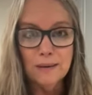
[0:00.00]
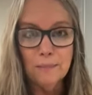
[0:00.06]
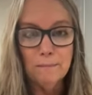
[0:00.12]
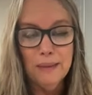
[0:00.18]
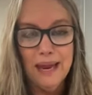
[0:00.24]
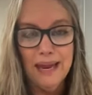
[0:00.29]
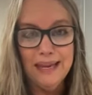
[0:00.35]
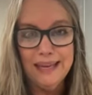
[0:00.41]

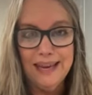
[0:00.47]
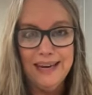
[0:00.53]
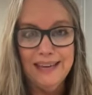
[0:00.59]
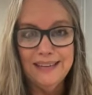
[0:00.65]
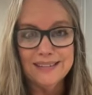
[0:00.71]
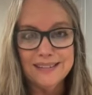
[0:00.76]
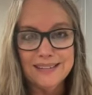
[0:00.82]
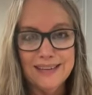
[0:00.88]
make
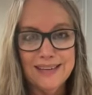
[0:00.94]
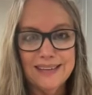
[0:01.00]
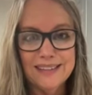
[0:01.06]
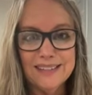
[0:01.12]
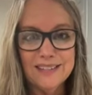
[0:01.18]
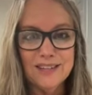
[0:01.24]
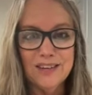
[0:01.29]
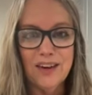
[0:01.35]
any
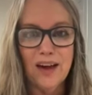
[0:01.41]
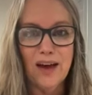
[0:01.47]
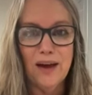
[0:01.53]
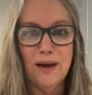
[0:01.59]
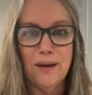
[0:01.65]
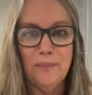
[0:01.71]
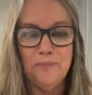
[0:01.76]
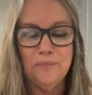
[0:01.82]
sense
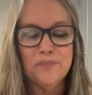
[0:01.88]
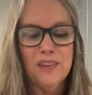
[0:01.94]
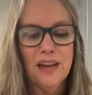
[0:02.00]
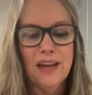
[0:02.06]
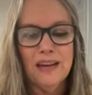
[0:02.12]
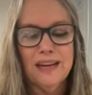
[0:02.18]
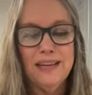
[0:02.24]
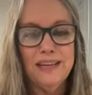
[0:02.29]

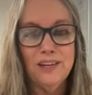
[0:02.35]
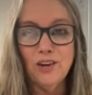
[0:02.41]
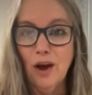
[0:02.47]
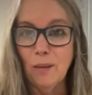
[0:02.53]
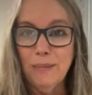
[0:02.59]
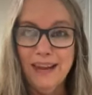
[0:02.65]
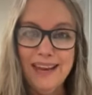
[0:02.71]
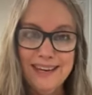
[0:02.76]

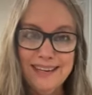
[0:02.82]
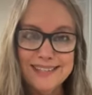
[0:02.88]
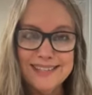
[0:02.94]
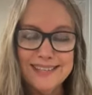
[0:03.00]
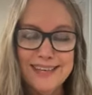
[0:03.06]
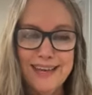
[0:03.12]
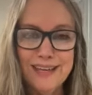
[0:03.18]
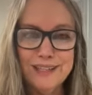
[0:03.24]

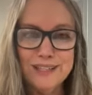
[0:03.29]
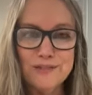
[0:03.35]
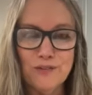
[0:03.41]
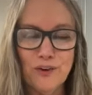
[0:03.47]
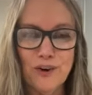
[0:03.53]
for